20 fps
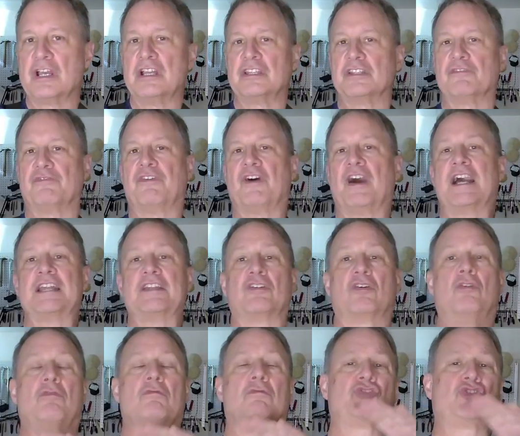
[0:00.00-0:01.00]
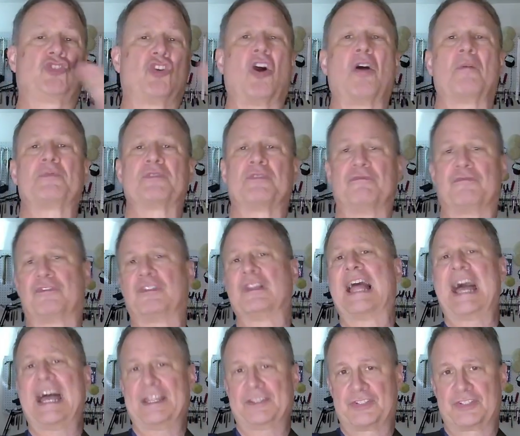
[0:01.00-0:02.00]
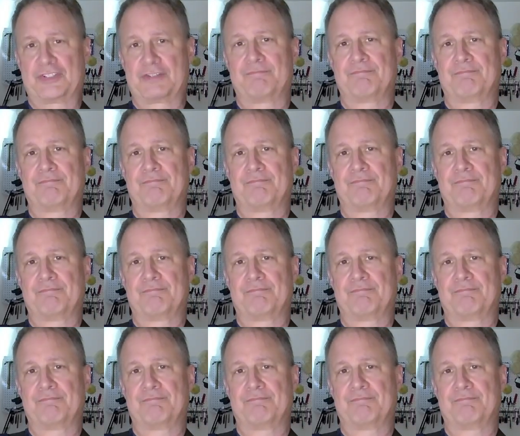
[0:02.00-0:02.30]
to find sharps and flats.